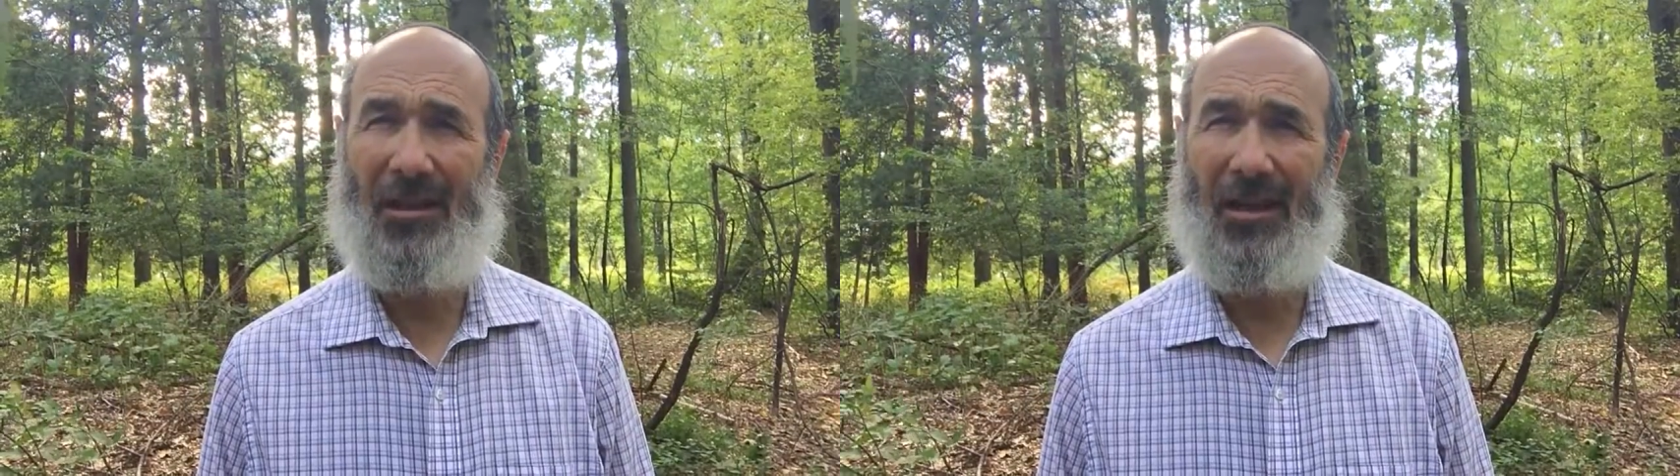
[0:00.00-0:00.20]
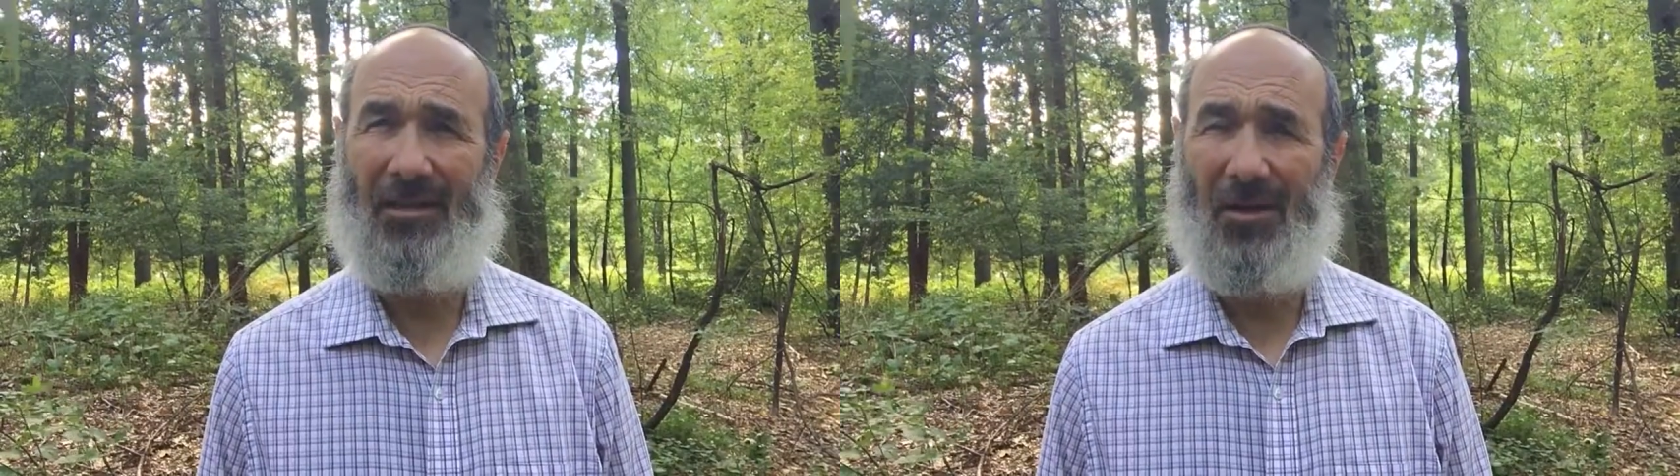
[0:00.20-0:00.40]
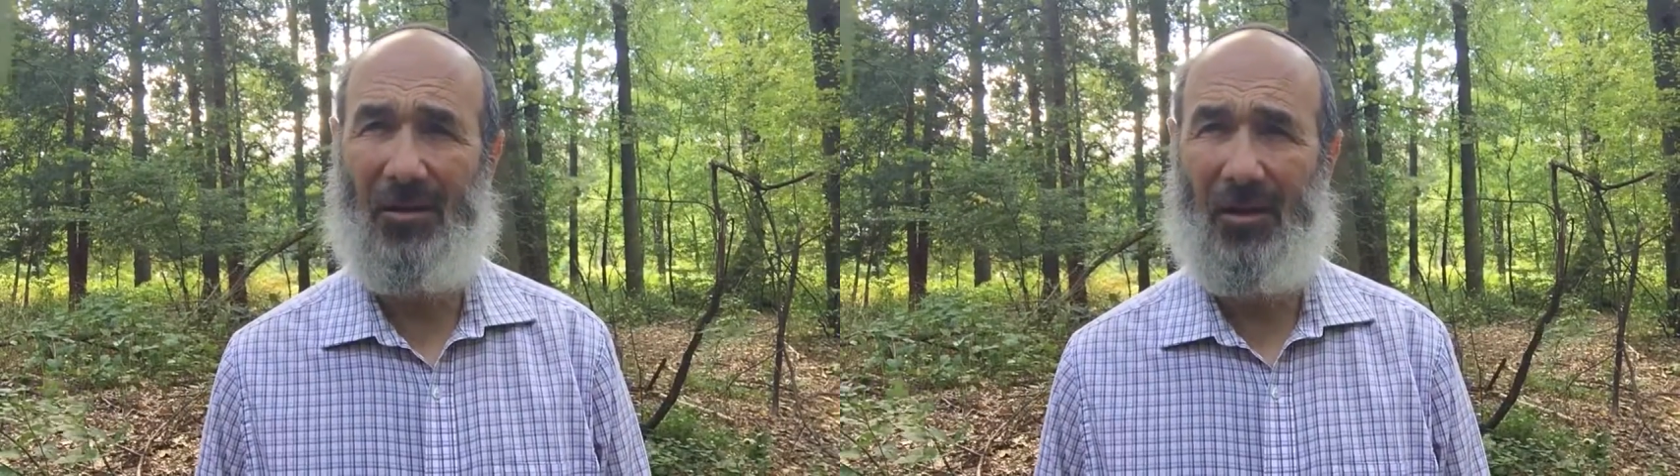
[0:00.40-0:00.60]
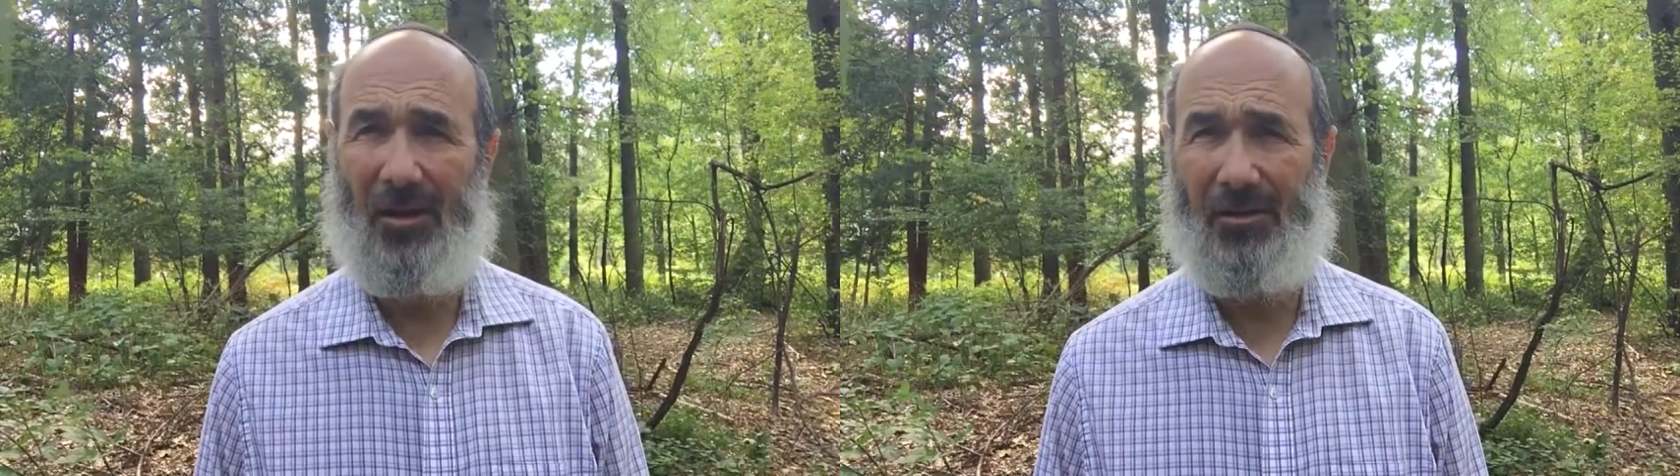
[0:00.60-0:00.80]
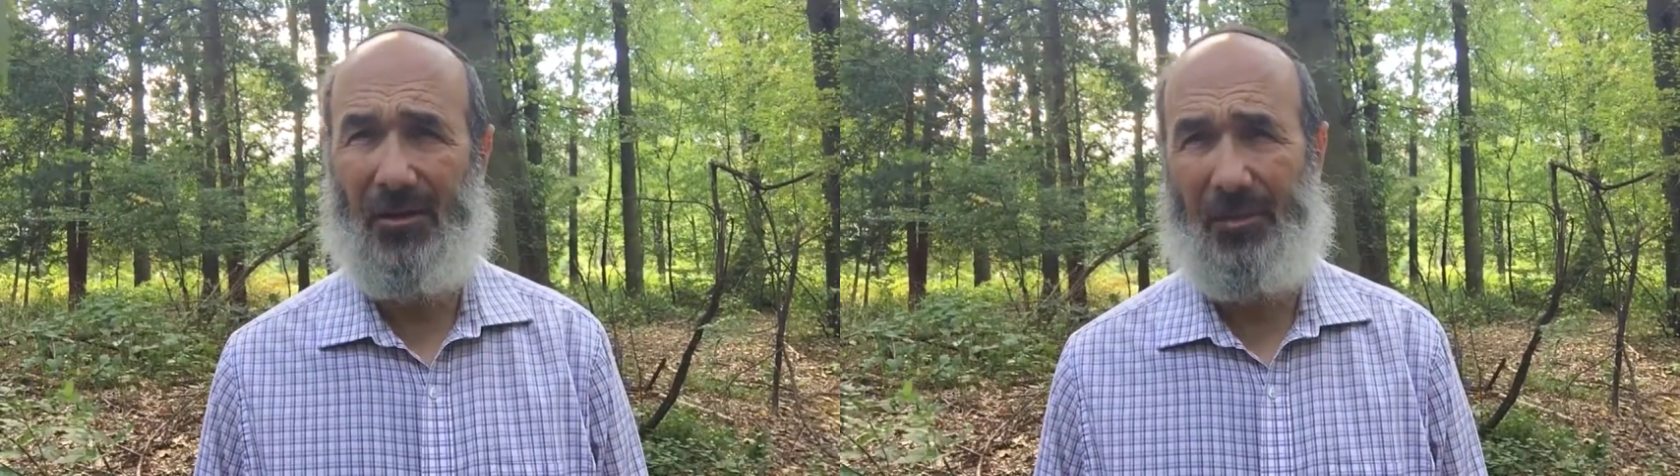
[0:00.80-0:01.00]
and start
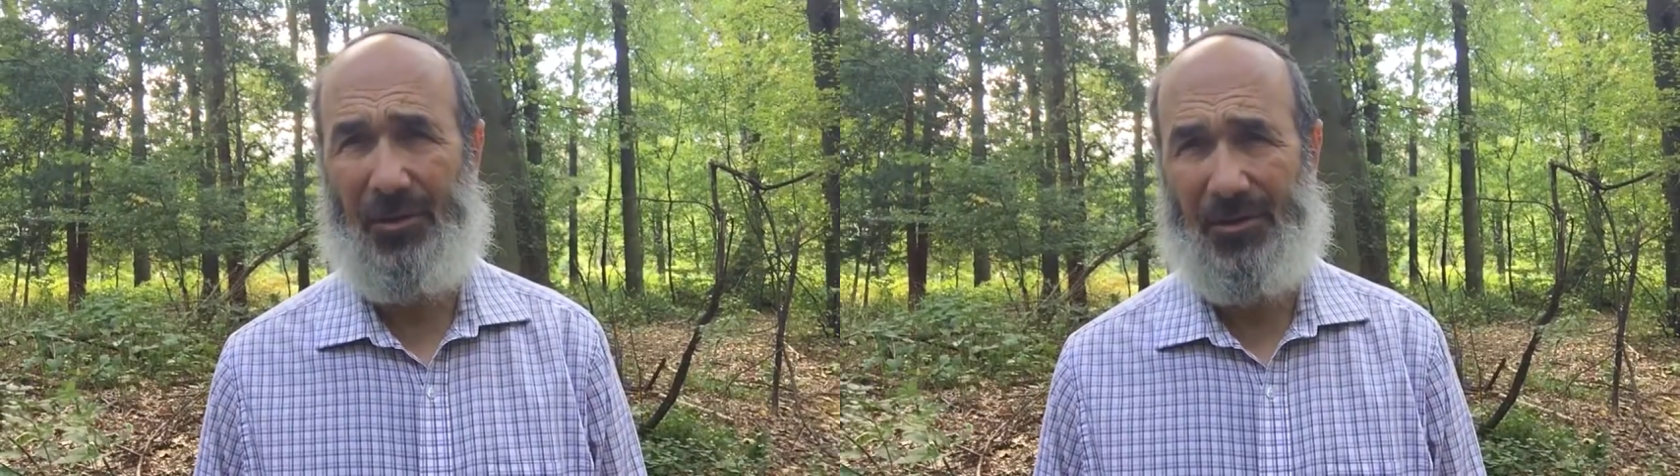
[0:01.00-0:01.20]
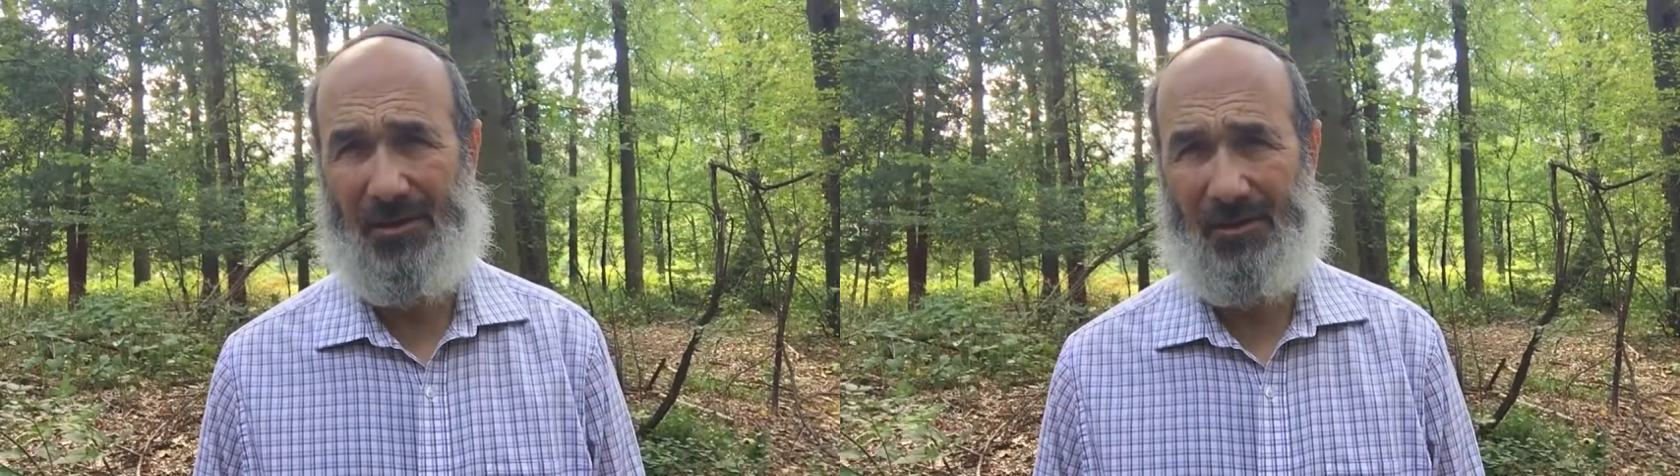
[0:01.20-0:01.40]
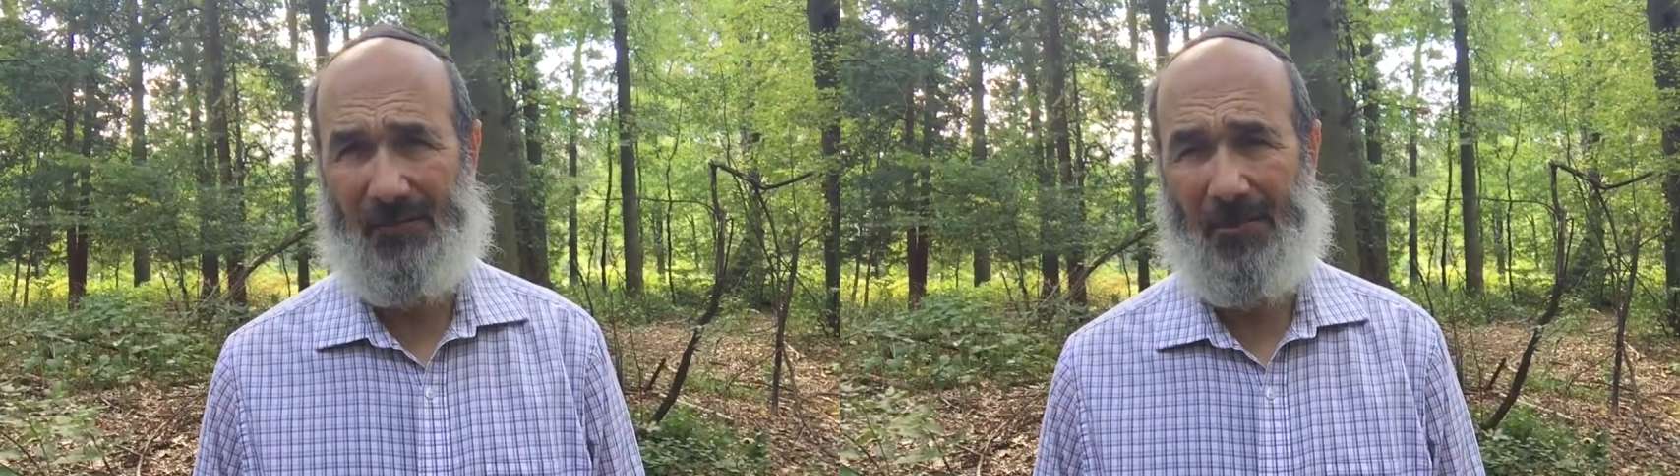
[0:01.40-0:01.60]
talking to the person.